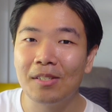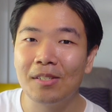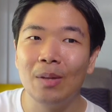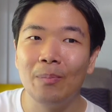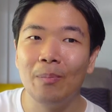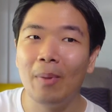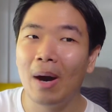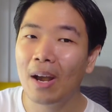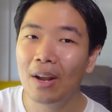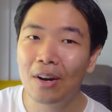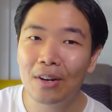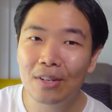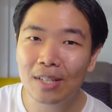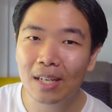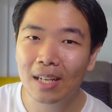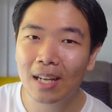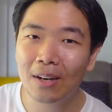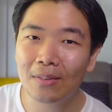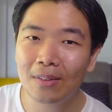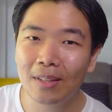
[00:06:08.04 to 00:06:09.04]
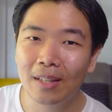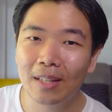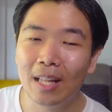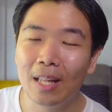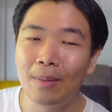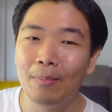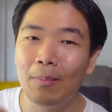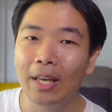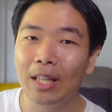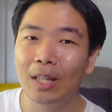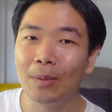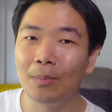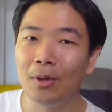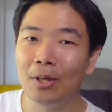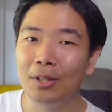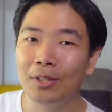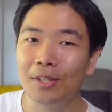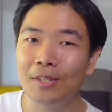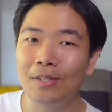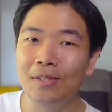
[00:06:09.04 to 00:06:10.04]
the buyer's account and then make the
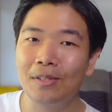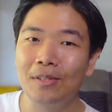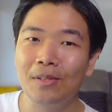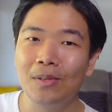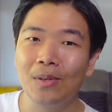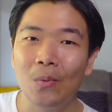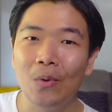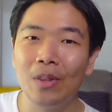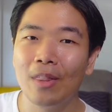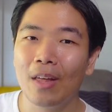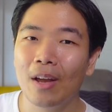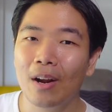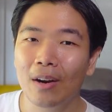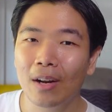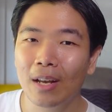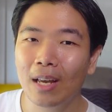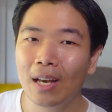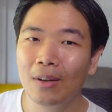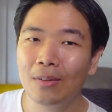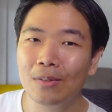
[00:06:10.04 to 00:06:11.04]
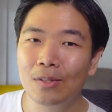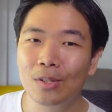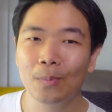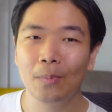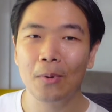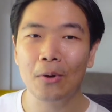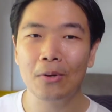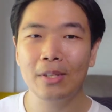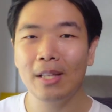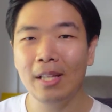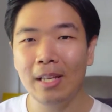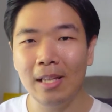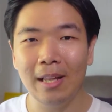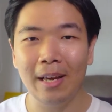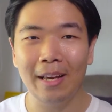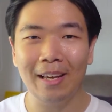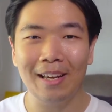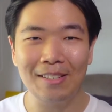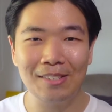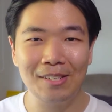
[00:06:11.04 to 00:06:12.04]
purchase with their account, supposedly
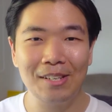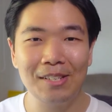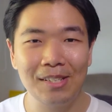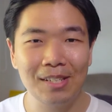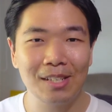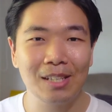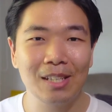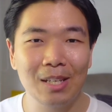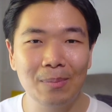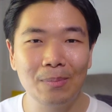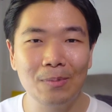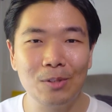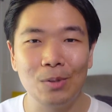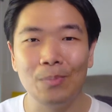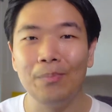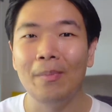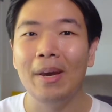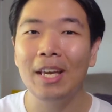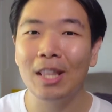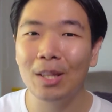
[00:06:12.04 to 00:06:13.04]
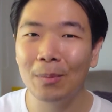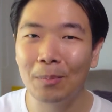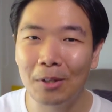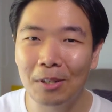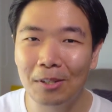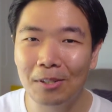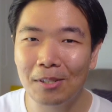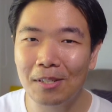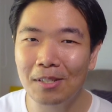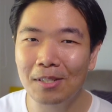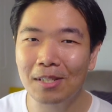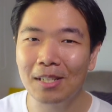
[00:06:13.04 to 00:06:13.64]
like assisting them to make the purchase,